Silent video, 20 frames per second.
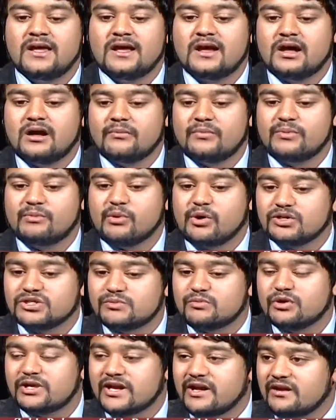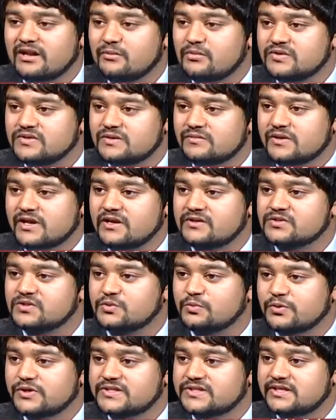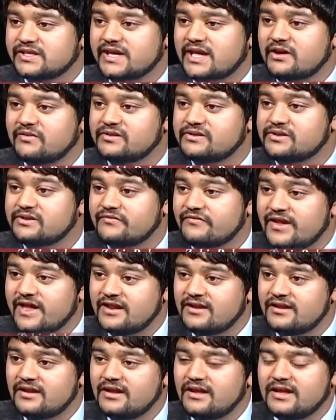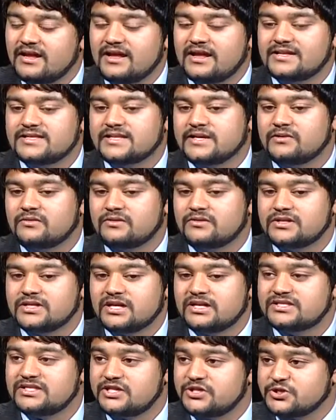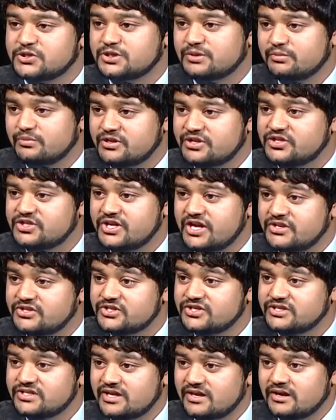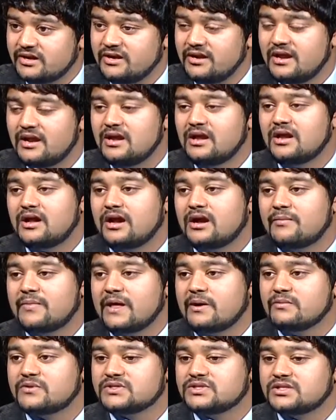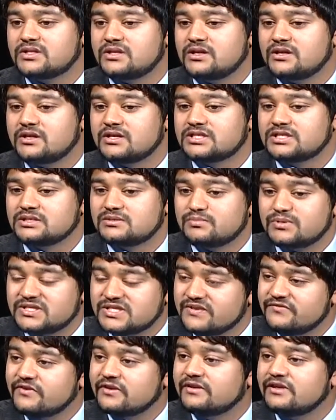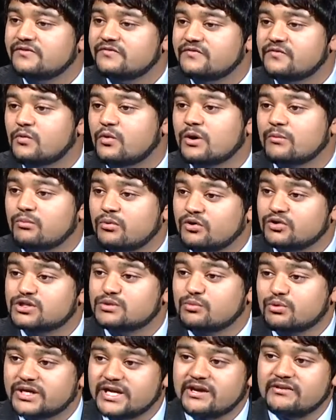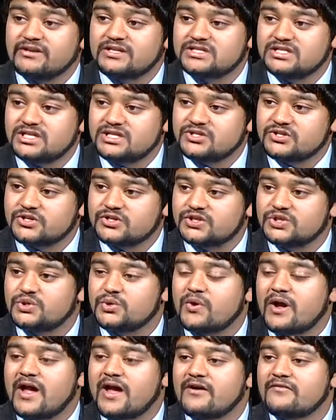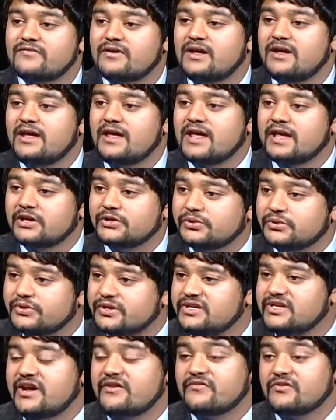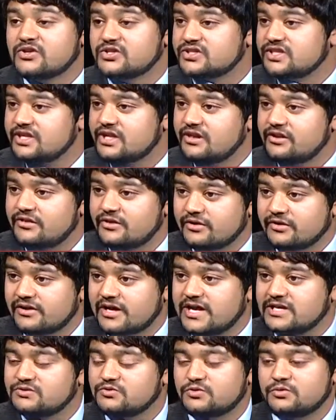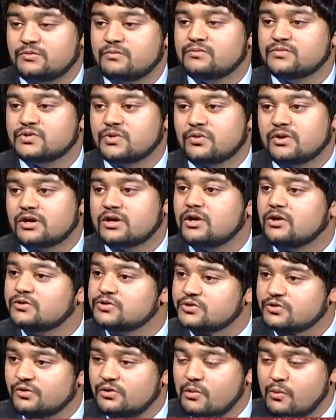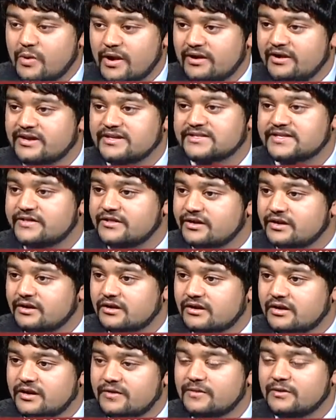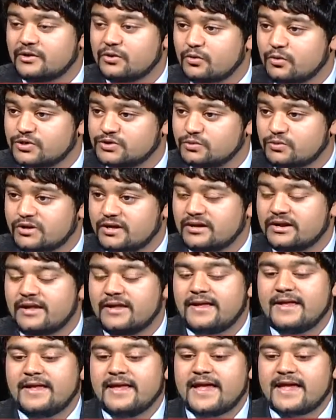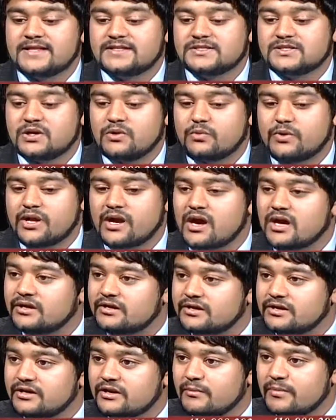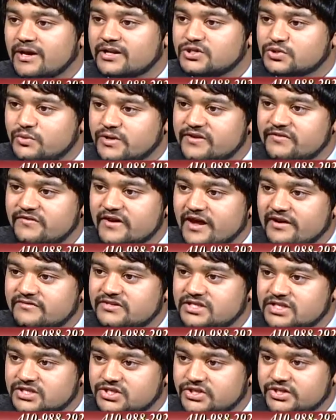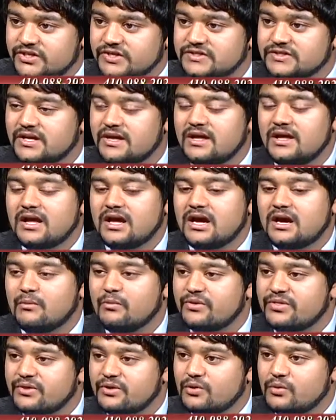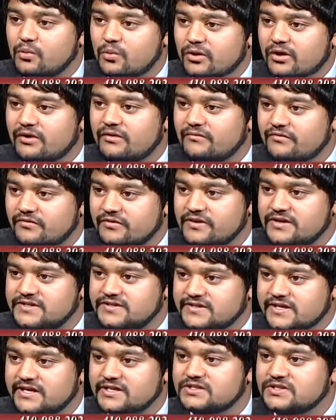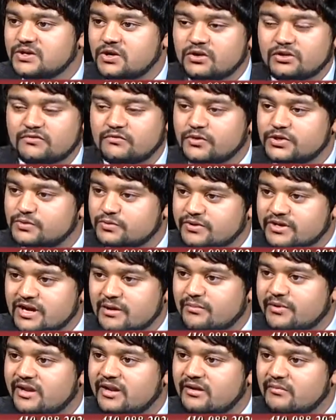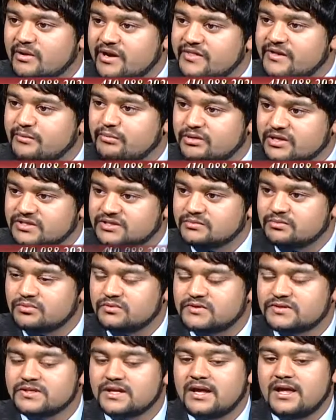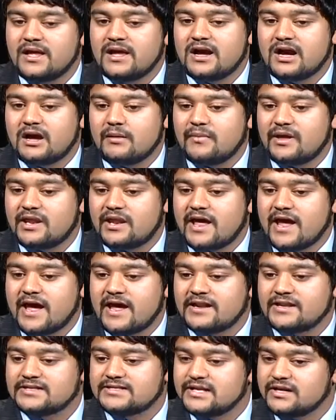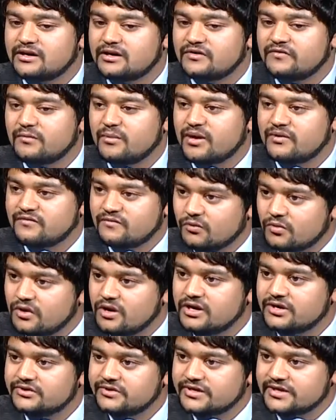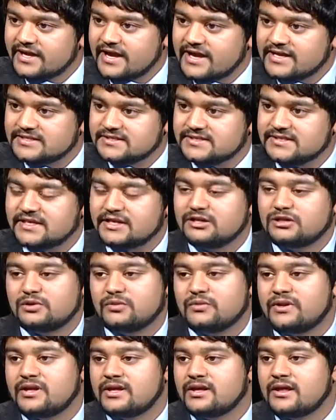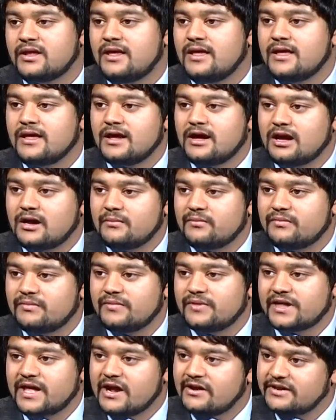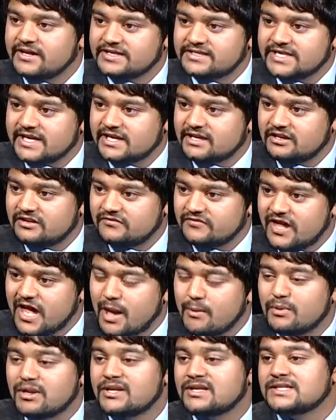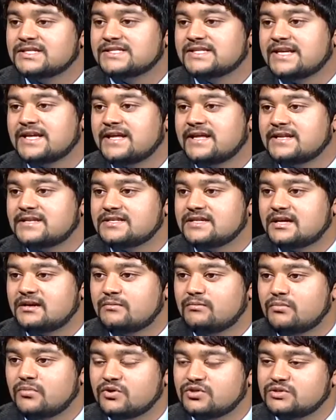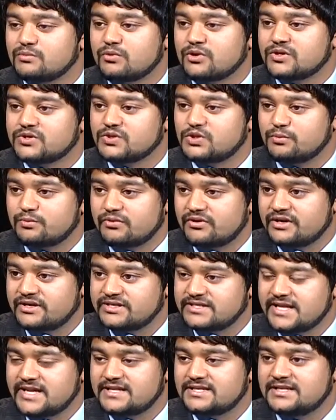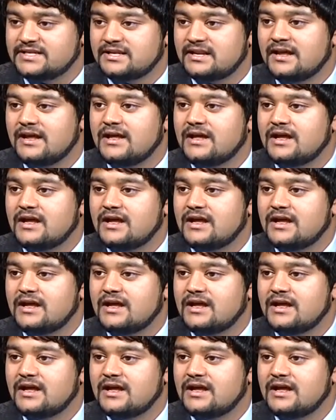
The Baltimore County Muslim Council recently held an event entitled Teachers Appreciation Dinner that was specifically for Baltimore County teachers who have included diversity in their classrooms or cultural awareness in their coursework. And so we honored about 25 teachers with an award for these things, all of which were nominated by their principals, and had a dinner of about 400 guests, including the county executive Caminance and Baltimore Superintendent